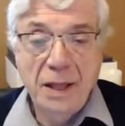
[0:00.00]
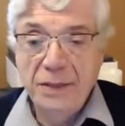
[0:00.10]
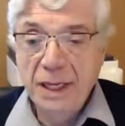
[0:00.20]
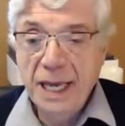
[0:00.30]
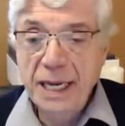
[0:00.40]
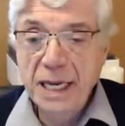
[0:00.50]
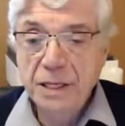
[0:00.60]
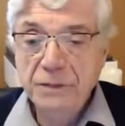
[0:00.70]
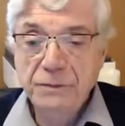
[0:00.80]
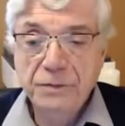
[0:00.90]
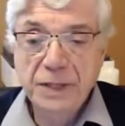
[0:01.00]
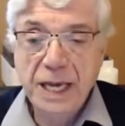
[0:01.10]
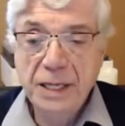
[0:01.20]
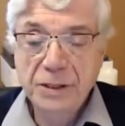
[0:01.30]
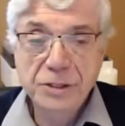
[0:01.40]
The lighting of
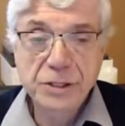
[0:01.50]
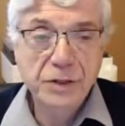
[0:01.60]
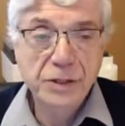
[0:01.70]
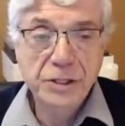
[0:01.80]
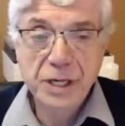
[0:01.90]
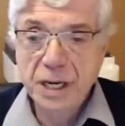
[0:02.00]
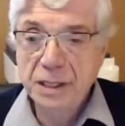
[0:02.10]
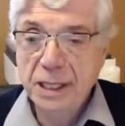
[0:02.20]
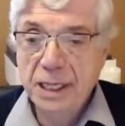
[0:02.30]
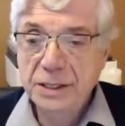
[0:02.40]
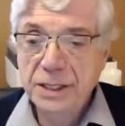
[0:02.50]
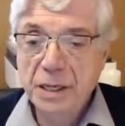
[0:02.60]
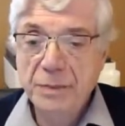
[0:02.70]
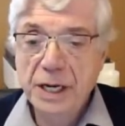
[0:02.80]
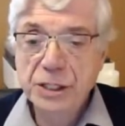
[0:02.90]
candles of concern and
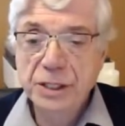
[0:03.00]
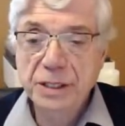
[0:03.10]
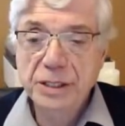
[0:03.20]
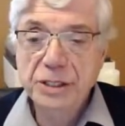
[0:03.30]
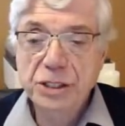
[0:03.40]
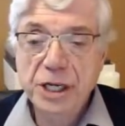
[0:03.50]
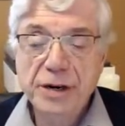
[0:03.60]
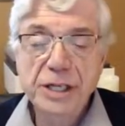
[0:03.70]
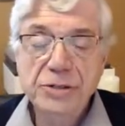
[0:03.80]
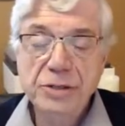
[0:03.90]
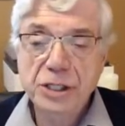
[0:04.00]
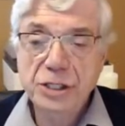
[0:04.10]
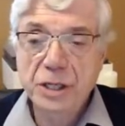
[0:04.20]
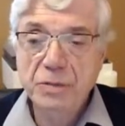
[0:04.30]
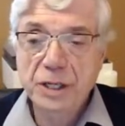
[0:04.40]
celebration is a cherished
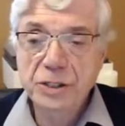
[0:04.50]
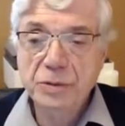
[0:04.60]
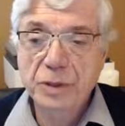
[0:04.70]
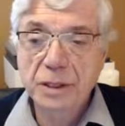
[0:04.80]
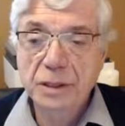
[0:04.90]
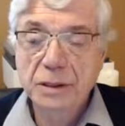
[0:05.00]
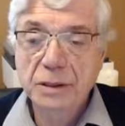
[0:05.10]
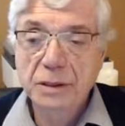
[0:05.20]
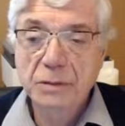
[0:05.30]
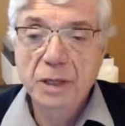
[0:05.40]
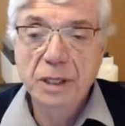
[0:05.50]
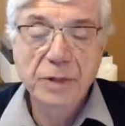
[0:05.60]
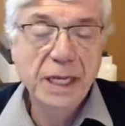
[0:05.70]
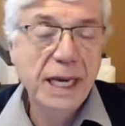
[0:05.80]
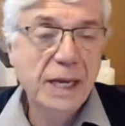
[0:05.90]
tradition at Westwood, whether
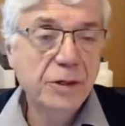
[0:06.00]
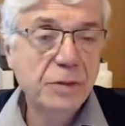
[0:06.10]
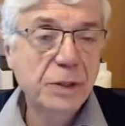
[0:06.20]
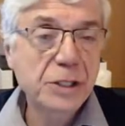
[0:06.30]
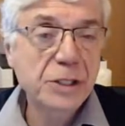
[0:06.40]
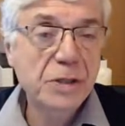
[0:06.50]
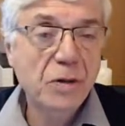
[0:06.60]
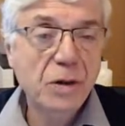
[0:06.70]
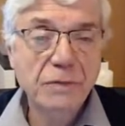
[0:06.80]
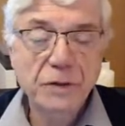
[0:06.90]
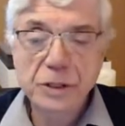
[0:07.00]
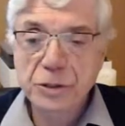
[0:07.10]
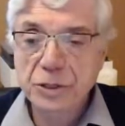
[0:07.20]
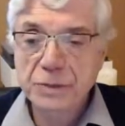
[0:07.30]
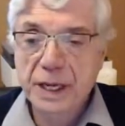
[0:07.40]
we gather in person or in
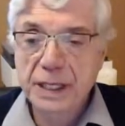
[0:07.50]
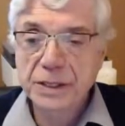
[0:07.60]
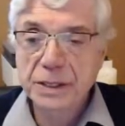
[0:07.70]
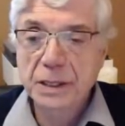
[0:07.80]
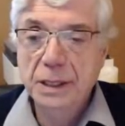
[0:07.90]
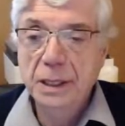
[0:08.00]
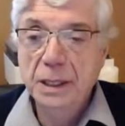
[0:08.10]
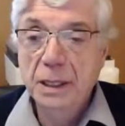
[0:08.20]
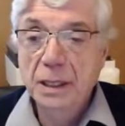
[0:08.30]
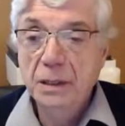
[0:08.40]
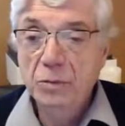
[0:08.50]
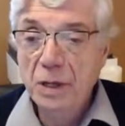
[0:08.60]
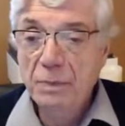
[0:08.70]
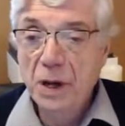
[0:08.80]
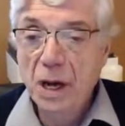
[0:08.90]
virtual space.
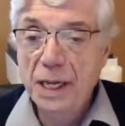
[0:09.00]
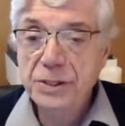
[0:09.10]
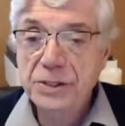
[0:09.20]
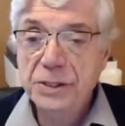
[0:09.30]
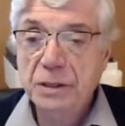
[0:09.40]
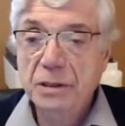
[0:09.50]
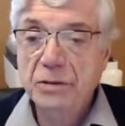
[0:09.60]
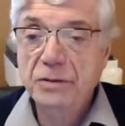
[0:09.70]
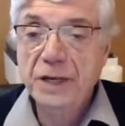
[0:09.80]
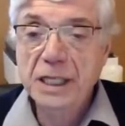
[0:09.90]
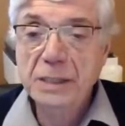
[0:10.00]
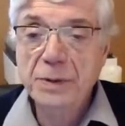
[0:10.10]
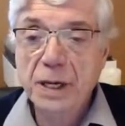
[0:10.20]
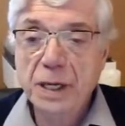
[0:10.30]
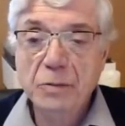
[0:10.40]
We pause, reflect
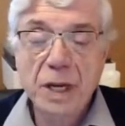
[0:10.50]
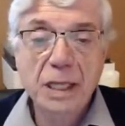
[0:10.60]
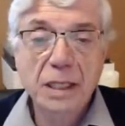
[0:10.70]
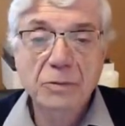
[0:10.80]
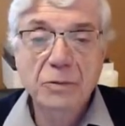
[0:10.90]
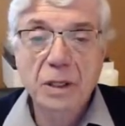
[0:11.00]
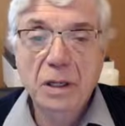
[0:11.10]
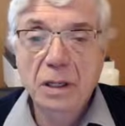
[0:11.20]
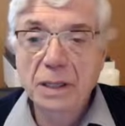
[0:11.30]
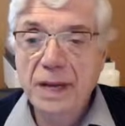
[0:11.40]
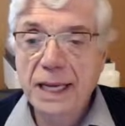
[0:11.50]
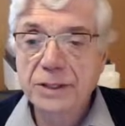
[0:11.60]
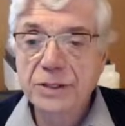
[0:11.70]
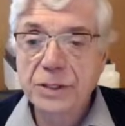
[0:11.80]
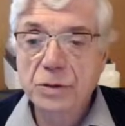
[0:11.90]
upon our week, and recall the
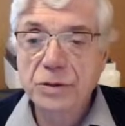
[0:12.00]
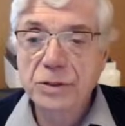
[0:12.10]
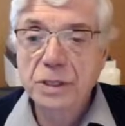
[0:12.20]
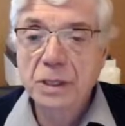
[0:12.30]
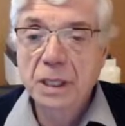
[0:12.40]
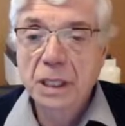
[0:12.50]
milestones,